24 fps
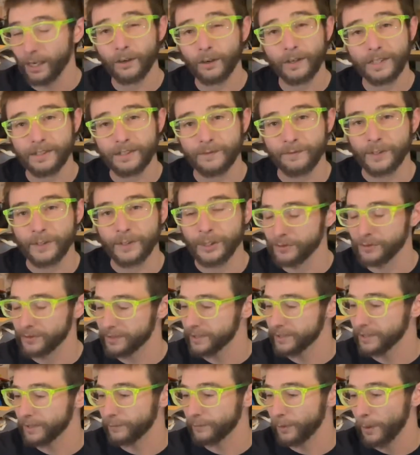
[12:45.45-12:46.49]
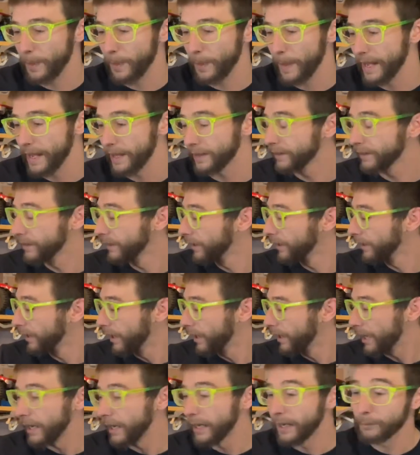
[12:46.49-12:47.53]
I'll get some videos and stuff on that.
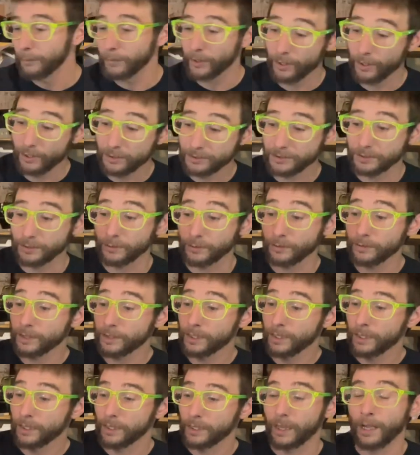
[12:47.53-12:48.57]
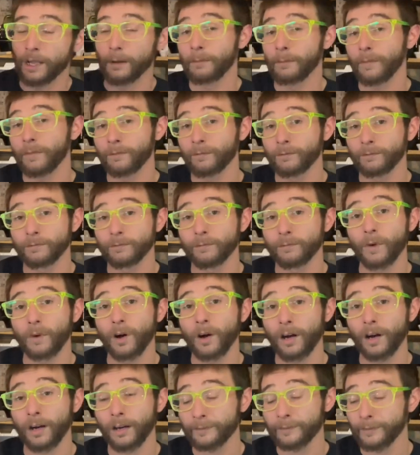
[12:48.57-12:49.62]
But also
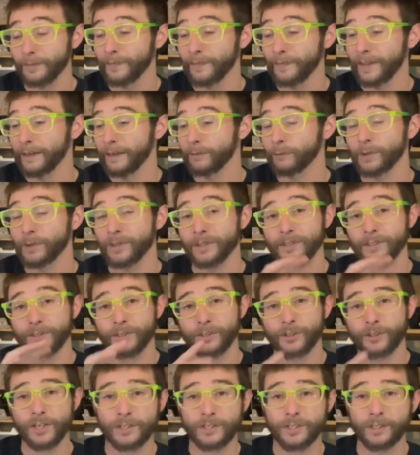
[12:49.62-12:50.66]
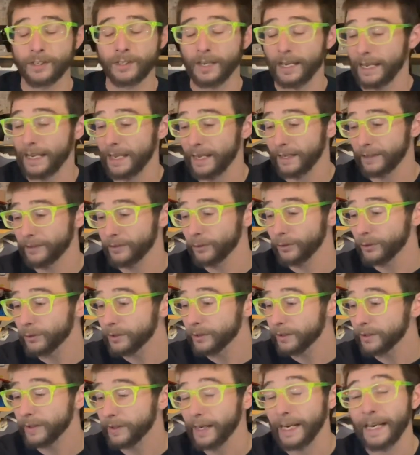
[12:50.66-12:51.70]
off of that, with a suggestion I had
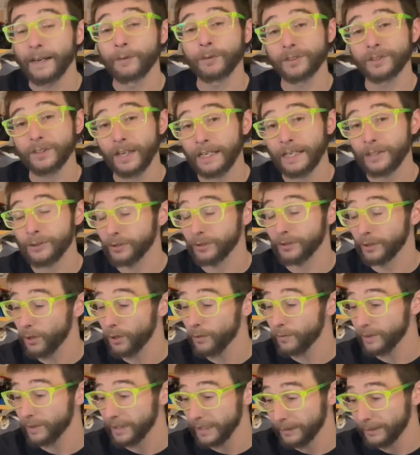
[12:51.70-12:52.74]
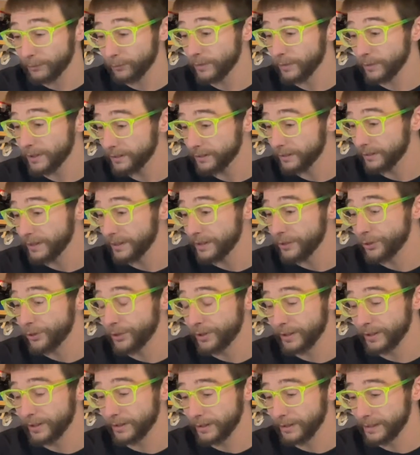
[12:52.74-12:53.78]
earlier, and it was actually it was on the
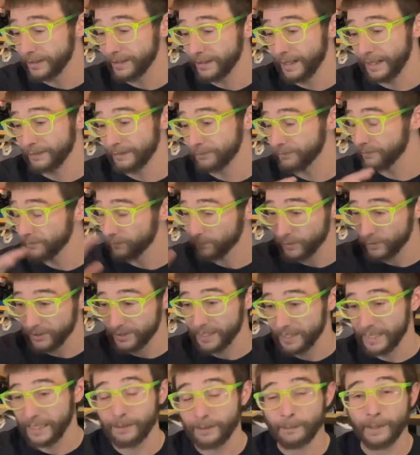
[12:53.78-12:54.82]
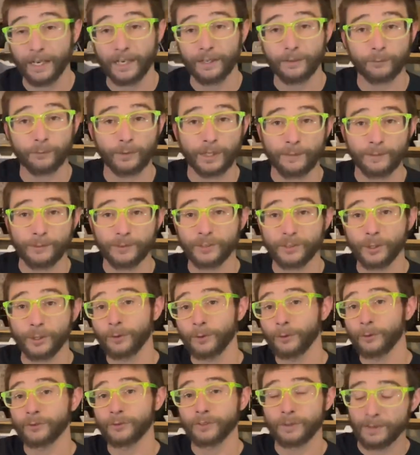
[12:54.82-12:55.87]
agenda because I was thinking about it when I was
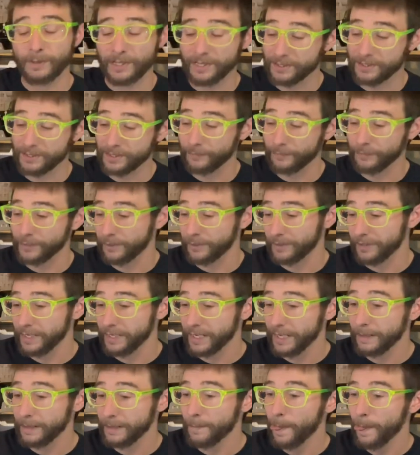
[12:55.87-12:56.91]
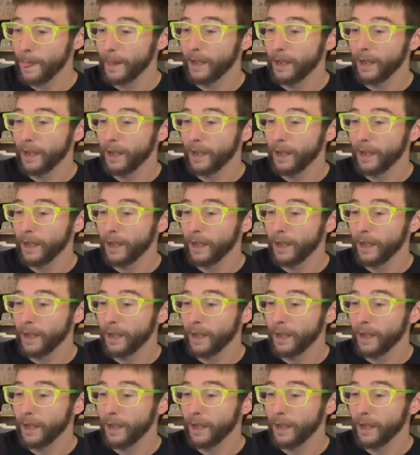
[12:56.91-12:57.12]
going through some of this stuff the other day.